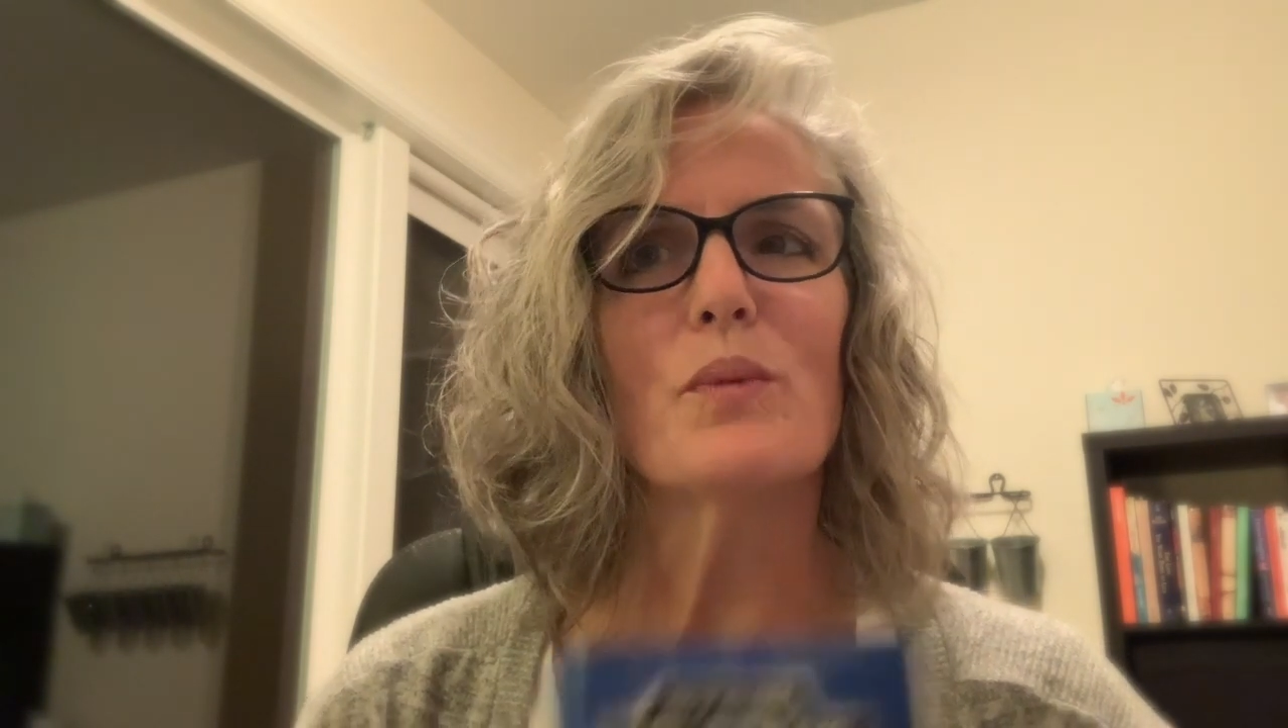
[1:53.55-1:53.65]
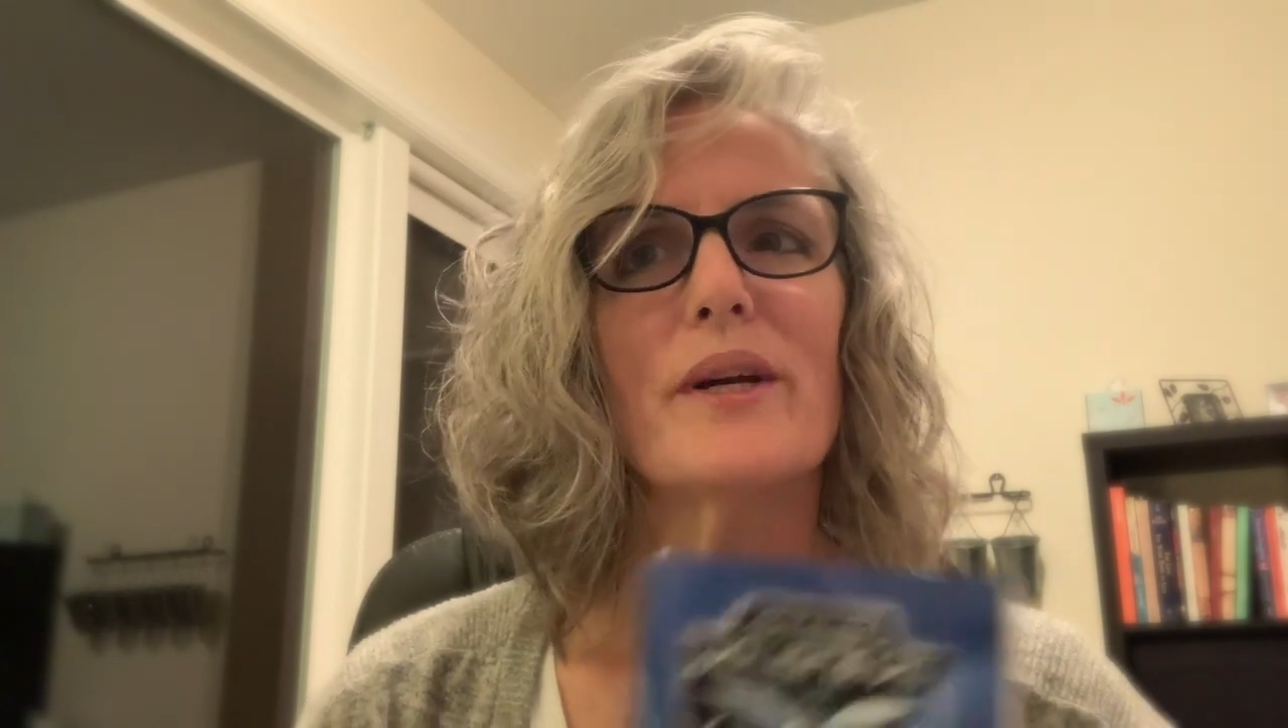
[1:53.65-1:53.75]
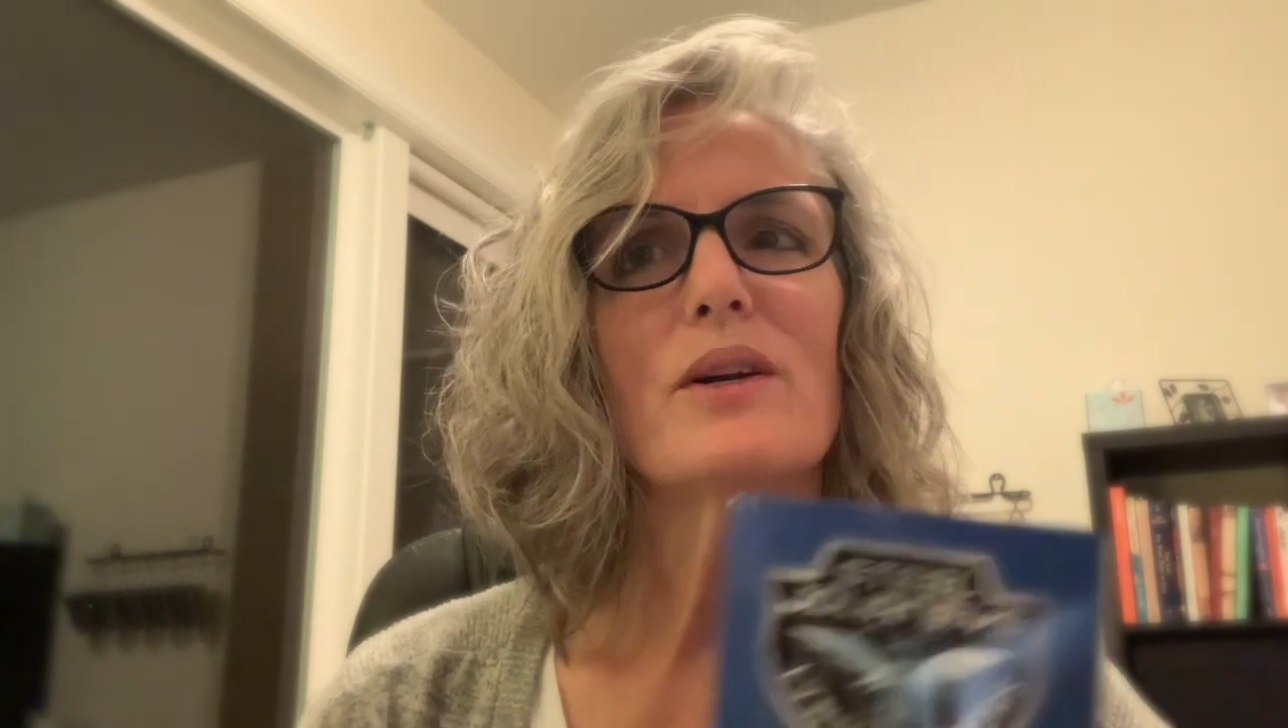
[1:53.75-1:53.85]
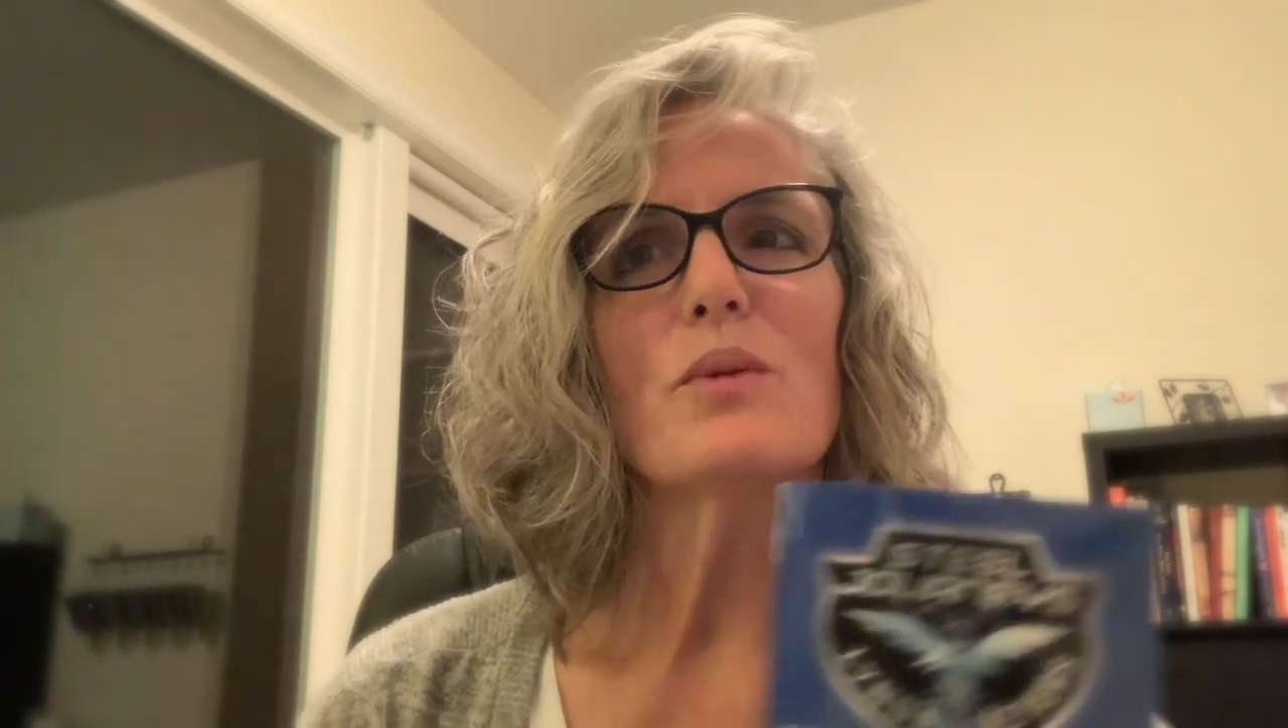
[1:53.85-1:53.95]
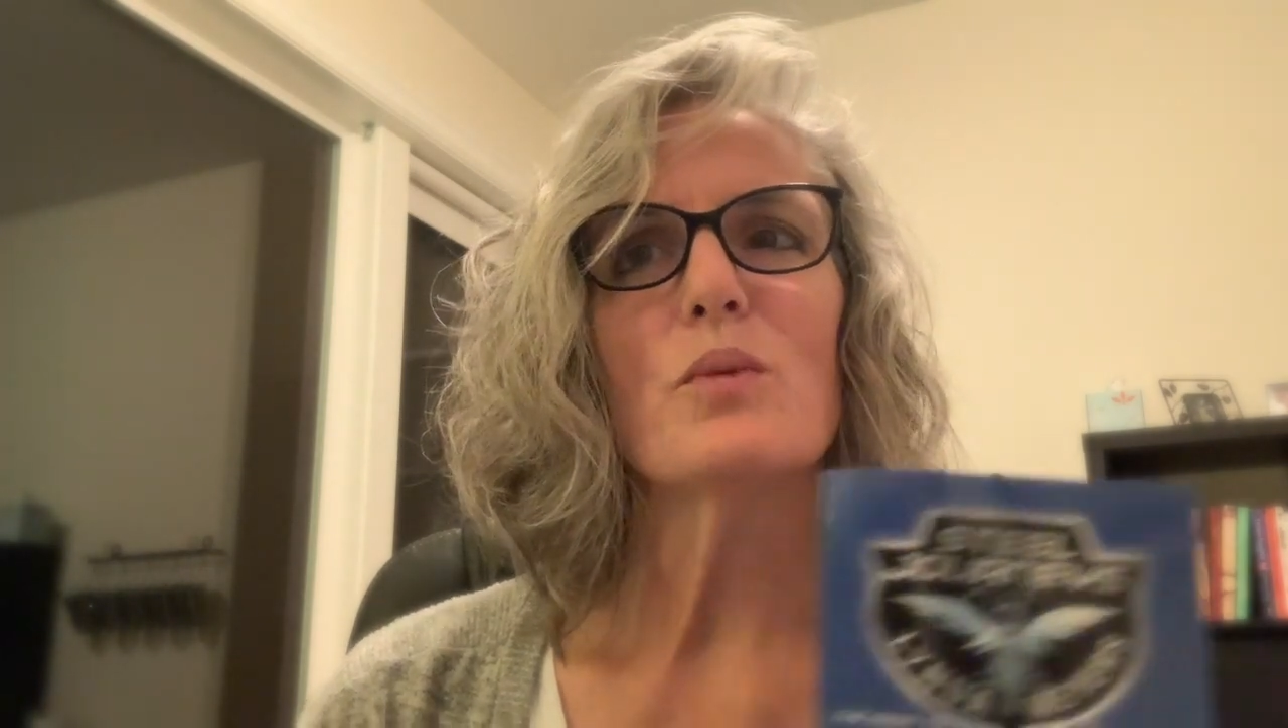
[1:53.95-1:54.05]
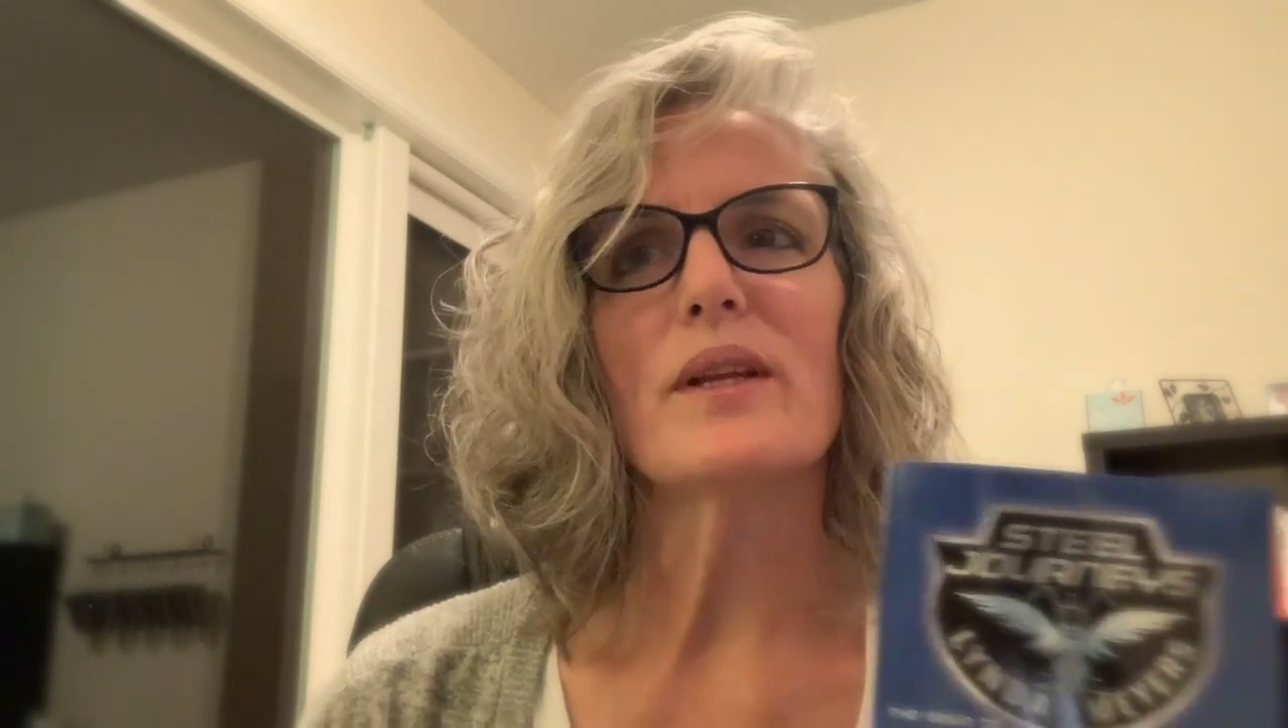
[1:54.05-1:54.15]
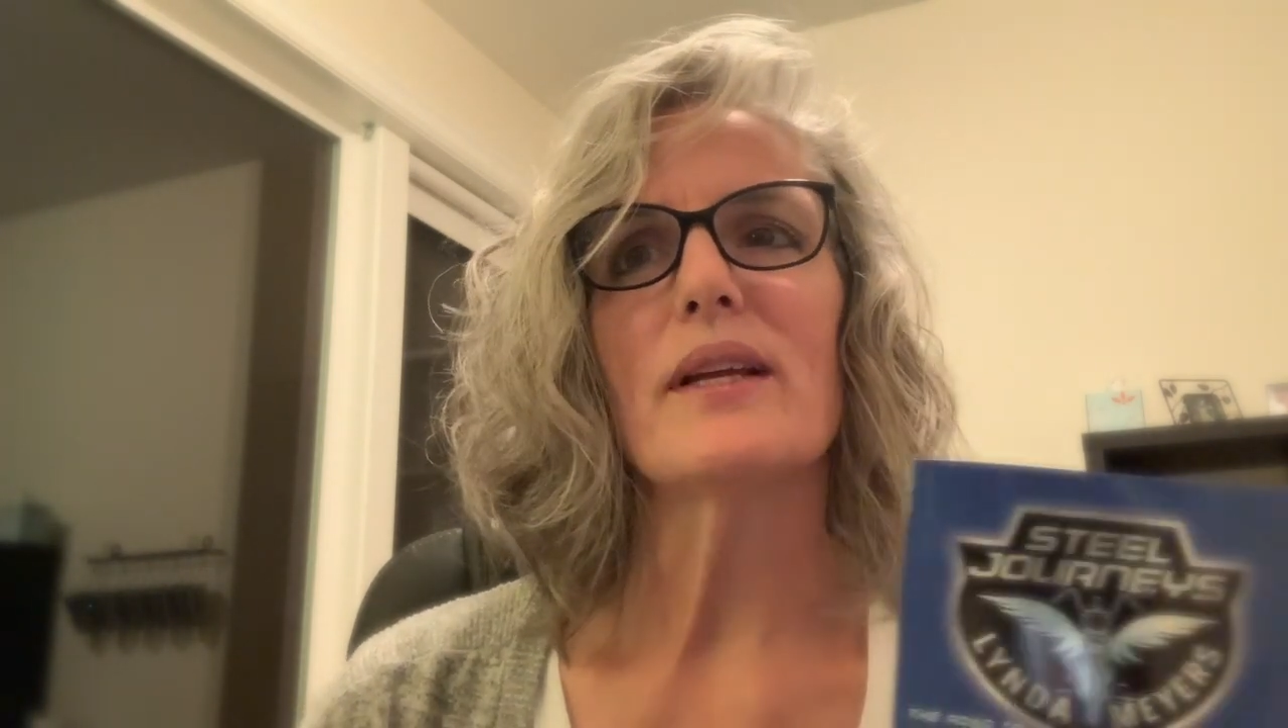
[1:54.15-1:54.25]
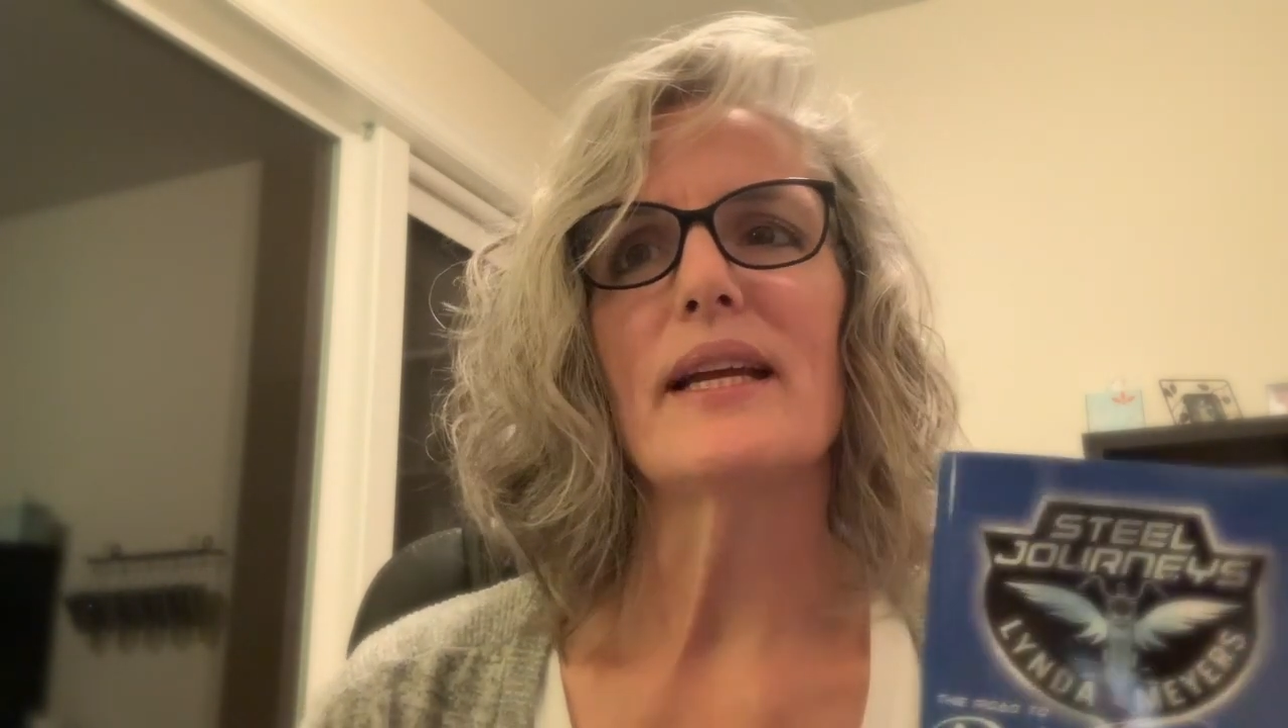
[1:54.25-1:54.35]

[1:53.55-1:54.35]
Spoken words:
reader really